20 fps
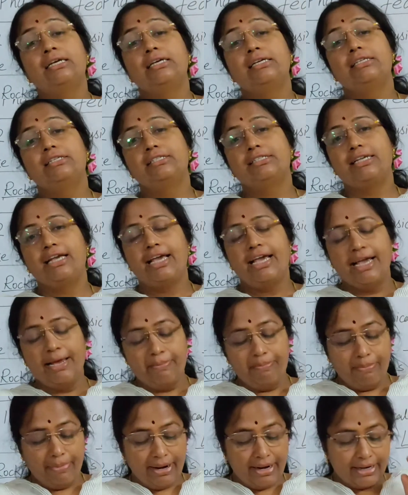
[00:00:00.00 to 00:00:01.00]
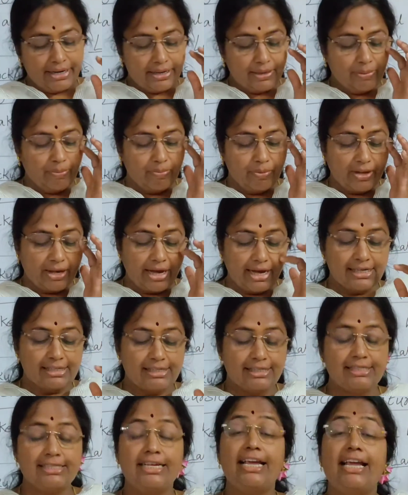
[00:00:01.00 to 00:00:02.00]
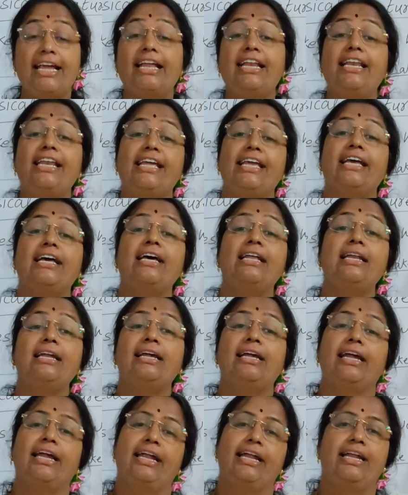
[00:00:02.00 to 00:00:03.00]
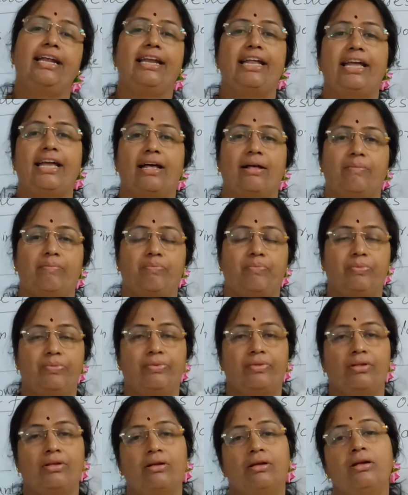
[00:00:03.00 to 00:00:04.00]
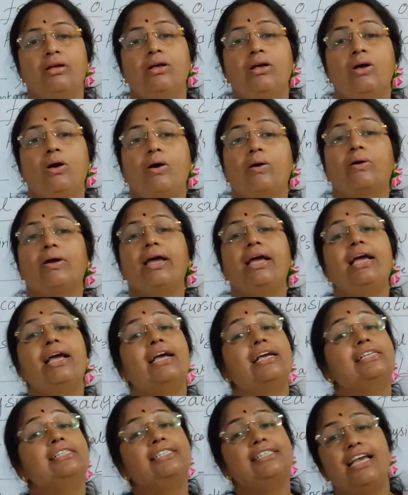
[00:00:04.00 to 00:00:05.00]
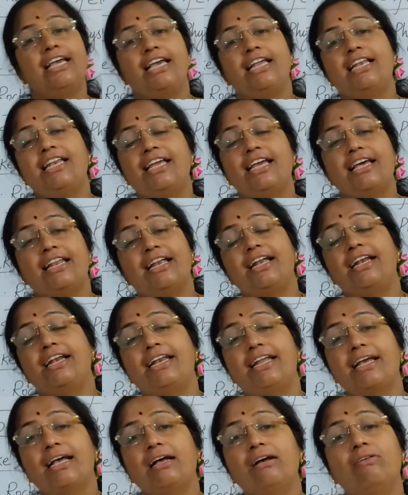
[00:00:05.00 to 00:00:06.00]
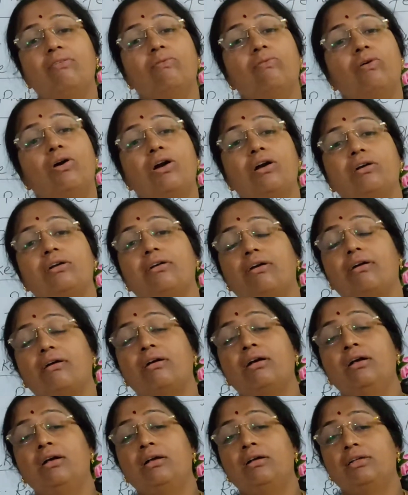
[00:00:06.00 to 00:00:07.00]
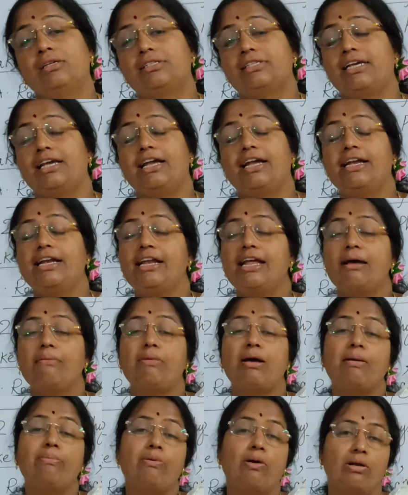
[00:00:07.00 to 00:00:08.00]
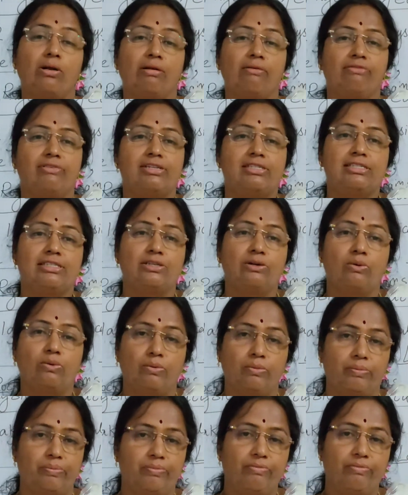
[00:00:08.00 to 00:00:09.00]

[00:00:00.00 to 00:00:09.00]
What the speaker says: C bit, a sea near India. Okay, a sea near India. What? See, India map all of us know.